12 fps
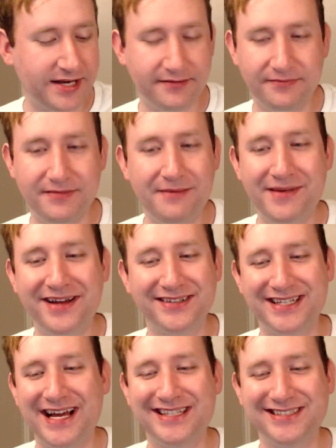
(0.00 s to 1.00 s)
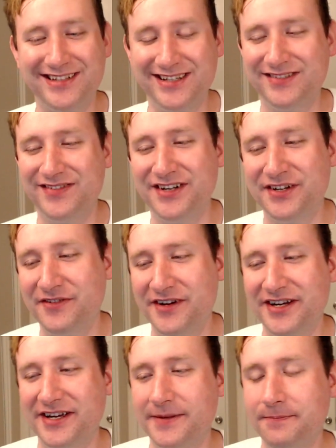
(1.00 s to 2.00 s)
That Maker's Cast strength is very, very
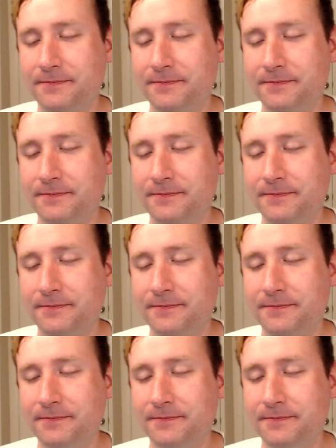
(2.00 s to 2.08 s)
good.